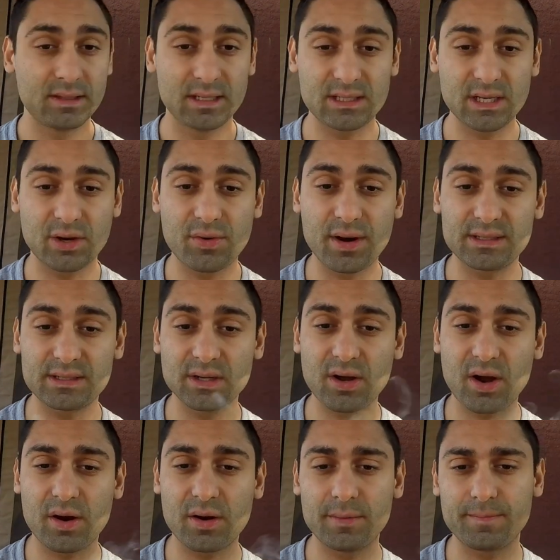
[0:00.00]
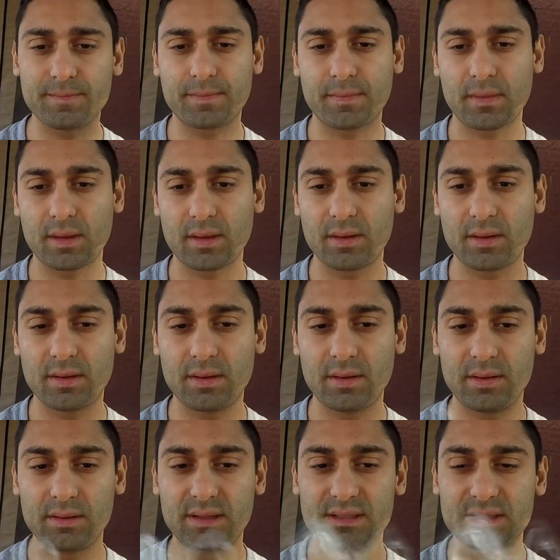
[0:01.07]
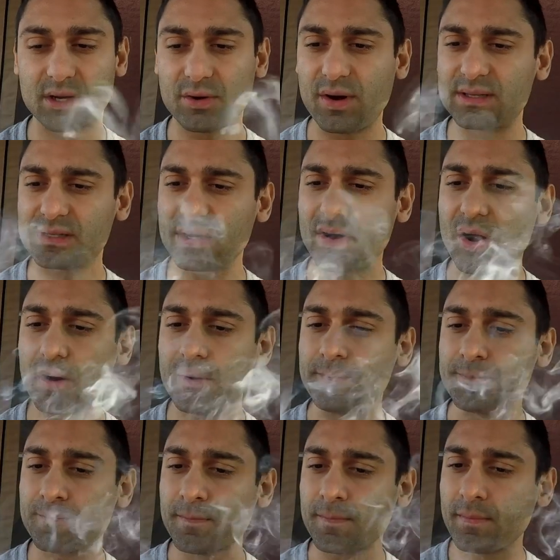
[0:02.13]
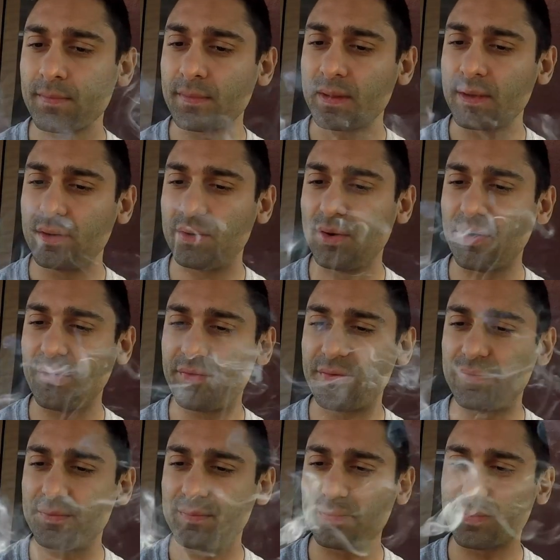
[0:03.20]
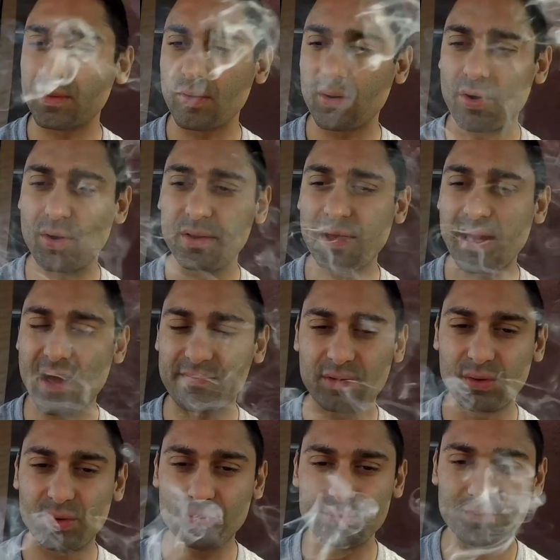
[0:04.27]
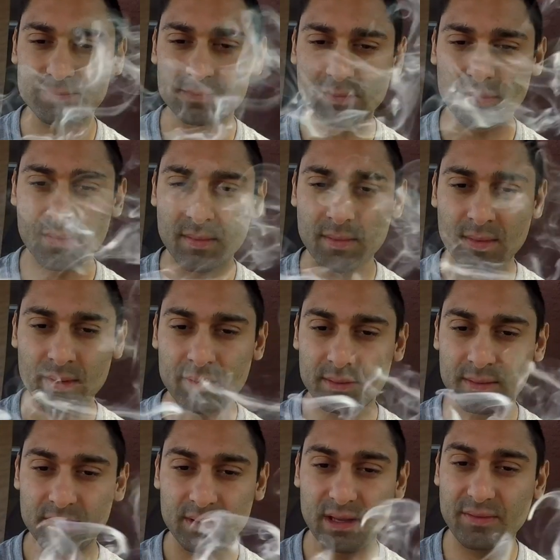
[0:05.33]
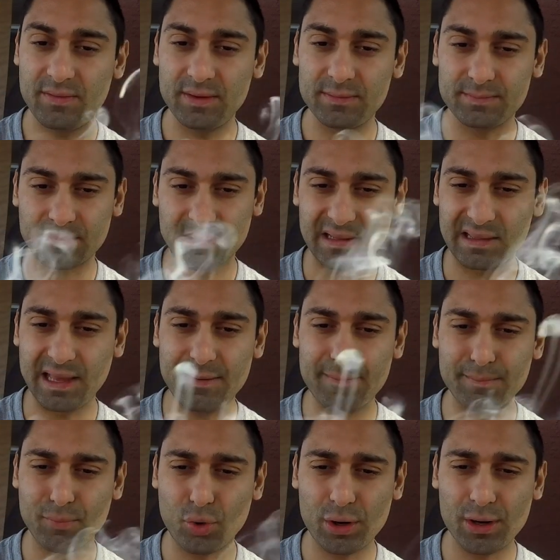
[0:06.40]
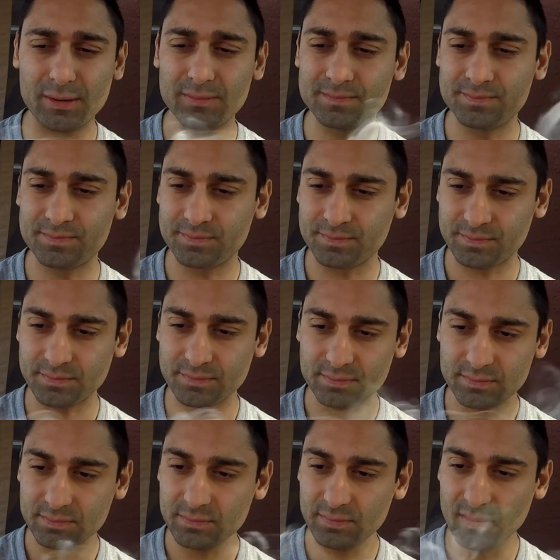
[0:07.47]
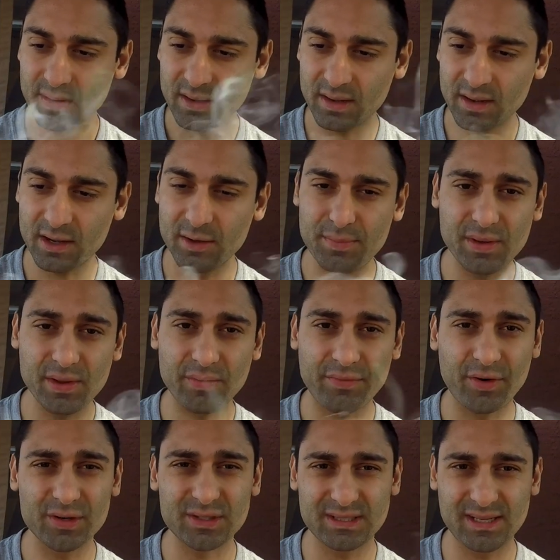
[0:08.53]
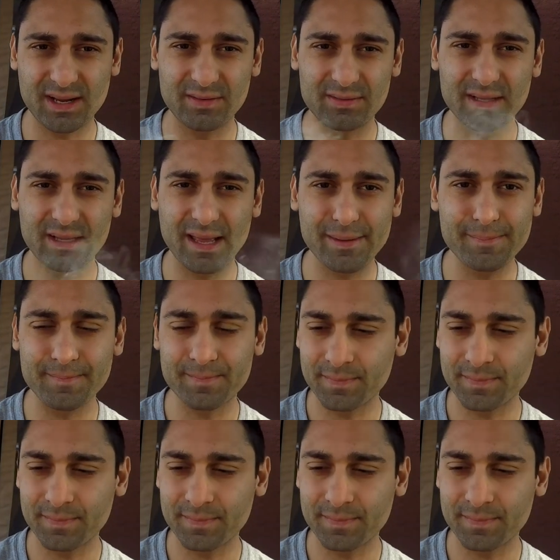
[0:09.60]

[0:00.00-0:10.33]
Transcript: This is a great cigar. This is a great cigar. You know, early afternoon, even late morning, it could be your first stick of the day.